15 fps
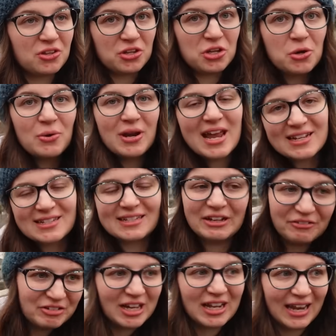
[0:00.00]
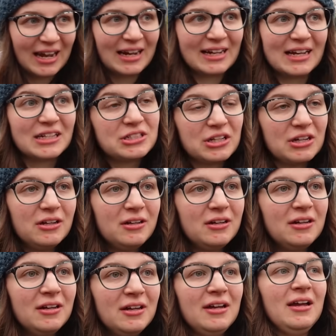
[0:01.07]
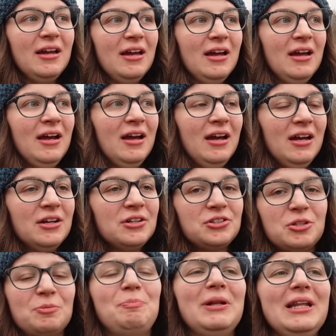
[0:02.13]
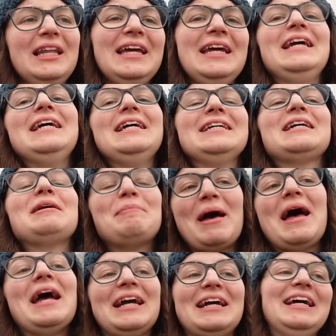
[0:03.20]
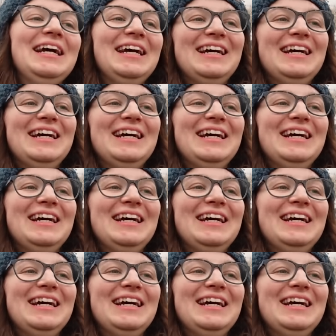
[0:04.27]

unit itself is at Lancaster. Just please, I beg.